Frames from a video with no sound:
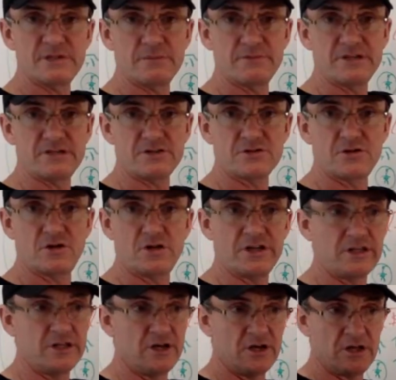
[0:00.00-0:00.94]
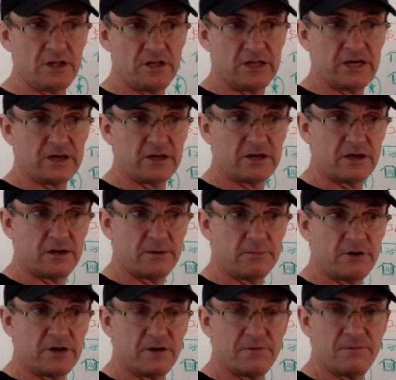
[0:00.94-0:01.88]
something solid, like
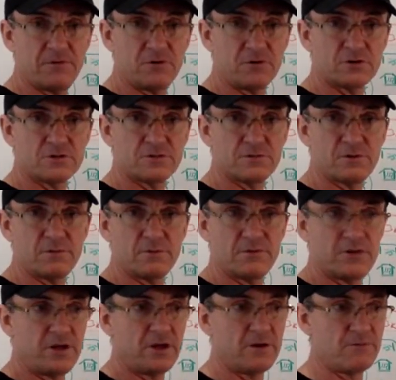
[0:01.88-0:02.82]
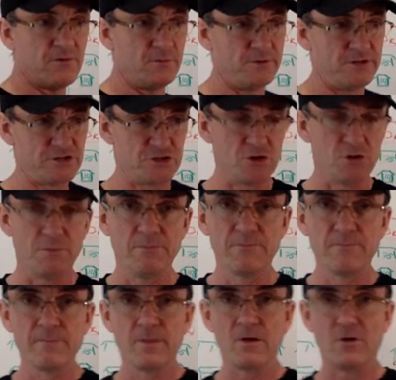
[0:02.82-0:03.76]
my folks from here from the
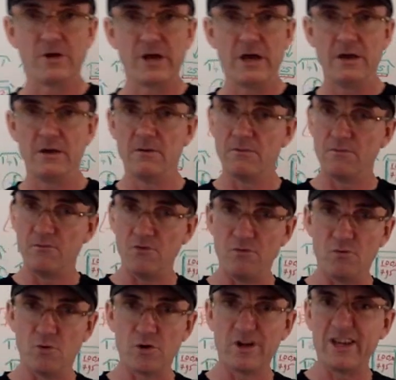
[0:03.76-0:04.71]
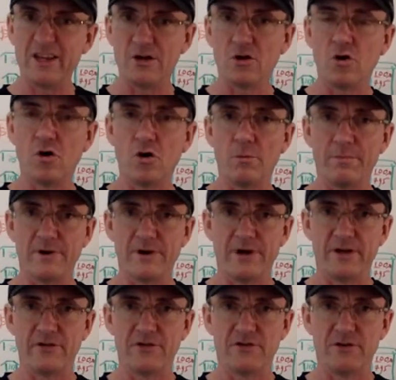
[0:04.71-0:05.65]
Zoom, okay, we work in a
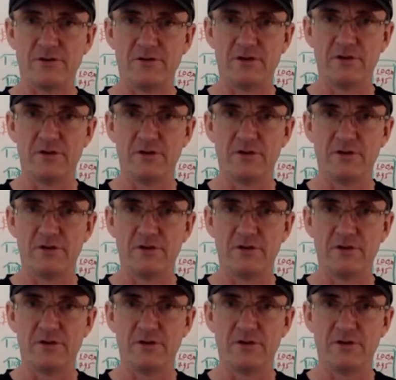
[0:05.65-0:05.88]
corporation.